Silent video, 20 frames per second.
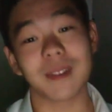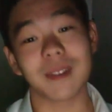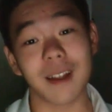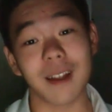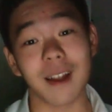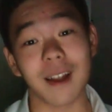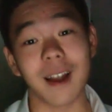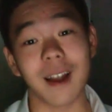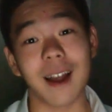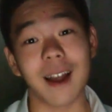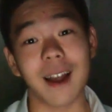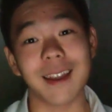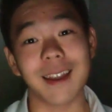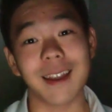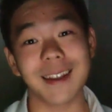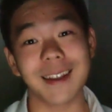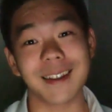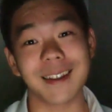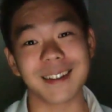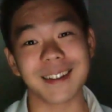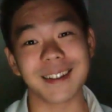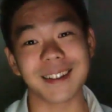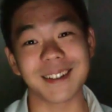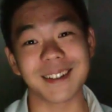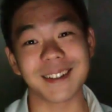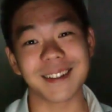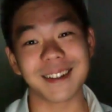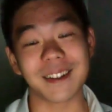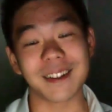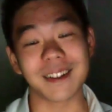Hi.
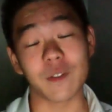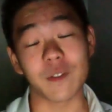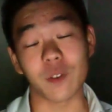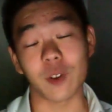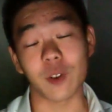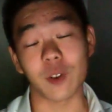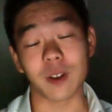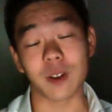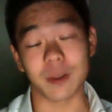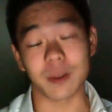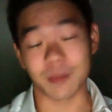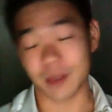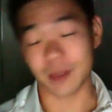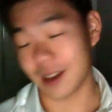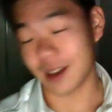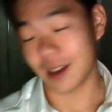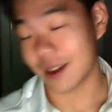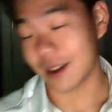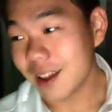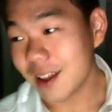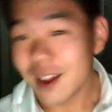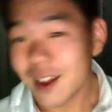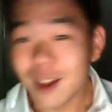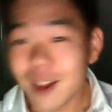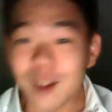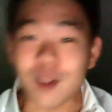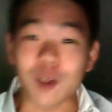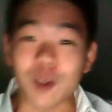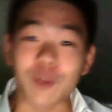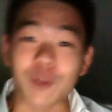
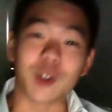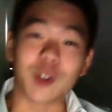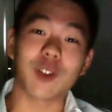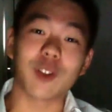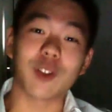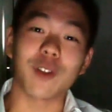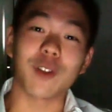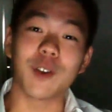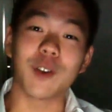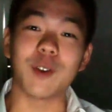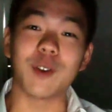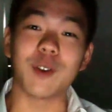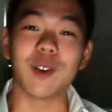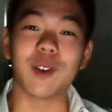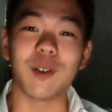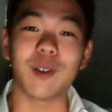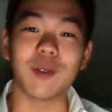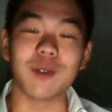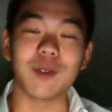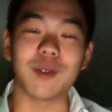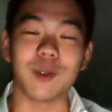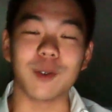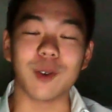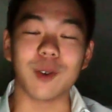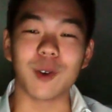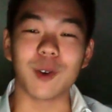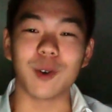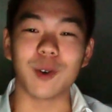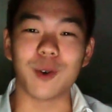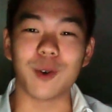So for those of you who don't
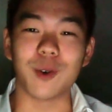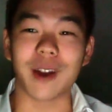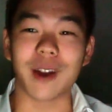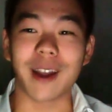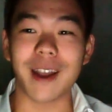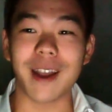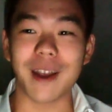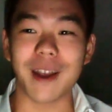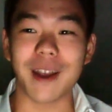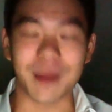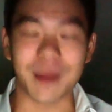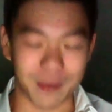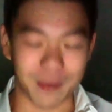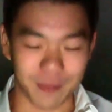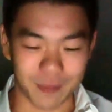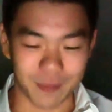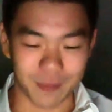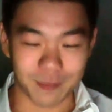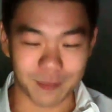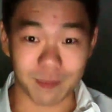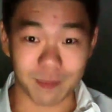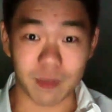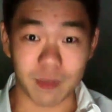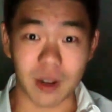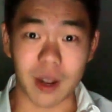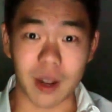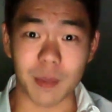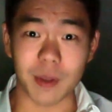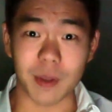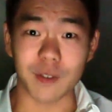know who I am, I'm
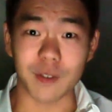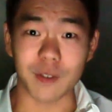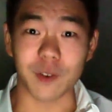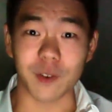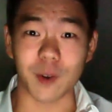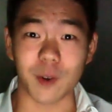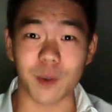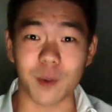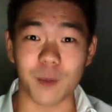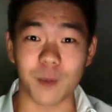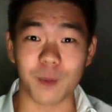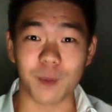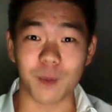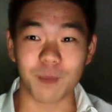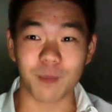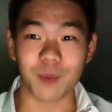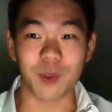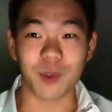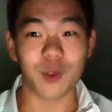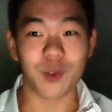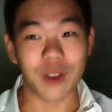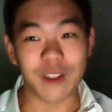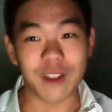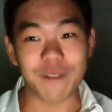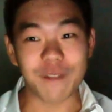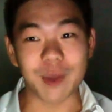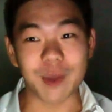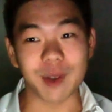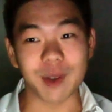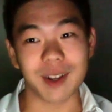Lemon from
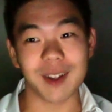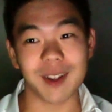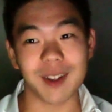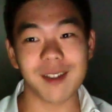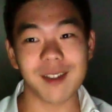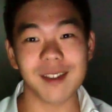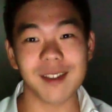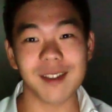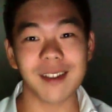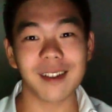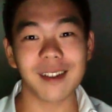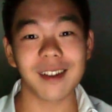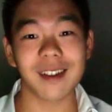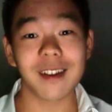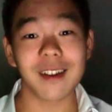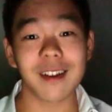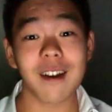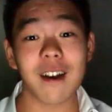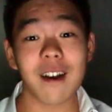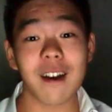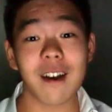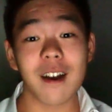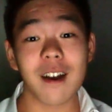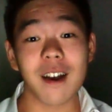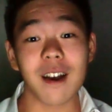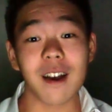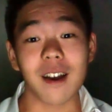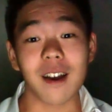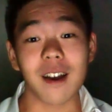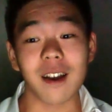Reef Builders,
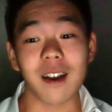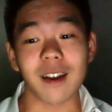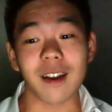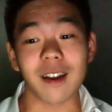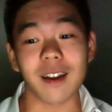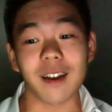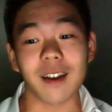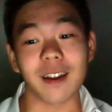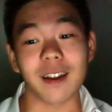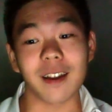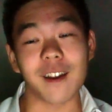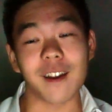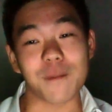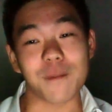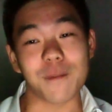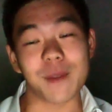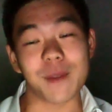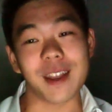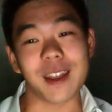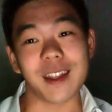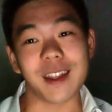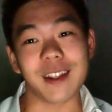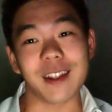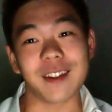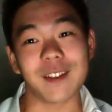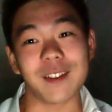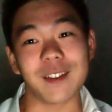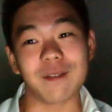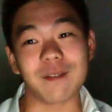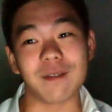and
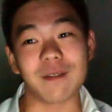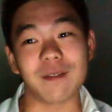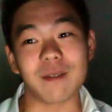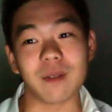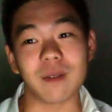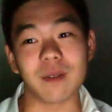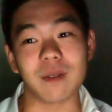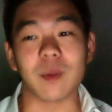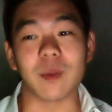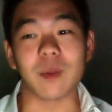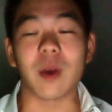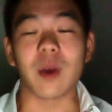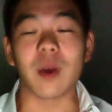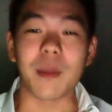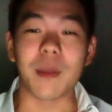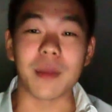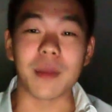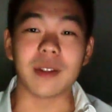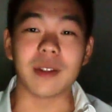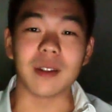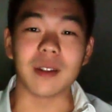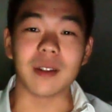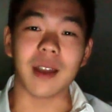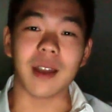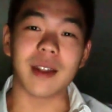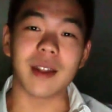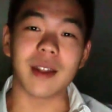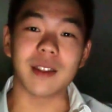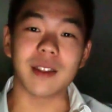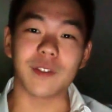I'm an
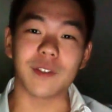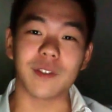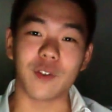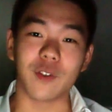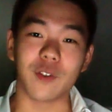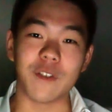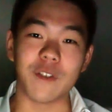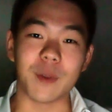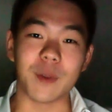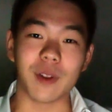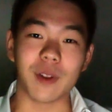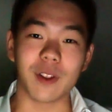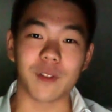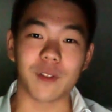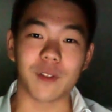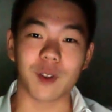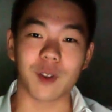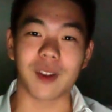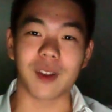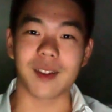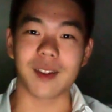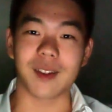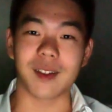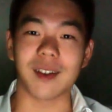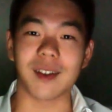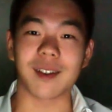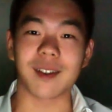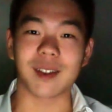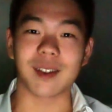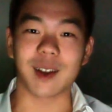editor for Reef Builders for 6
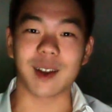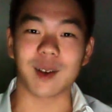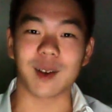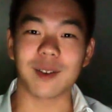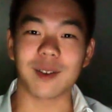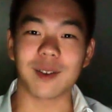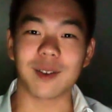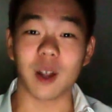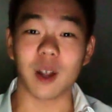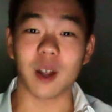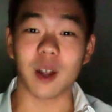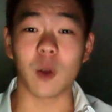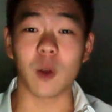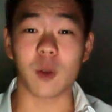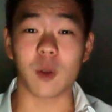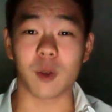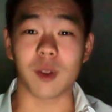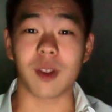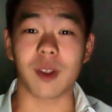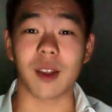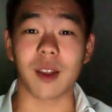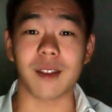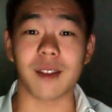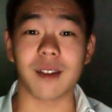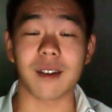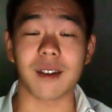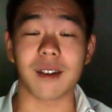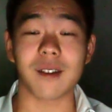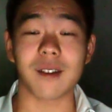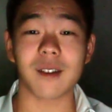years now, close to 6
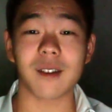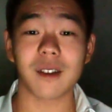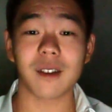years.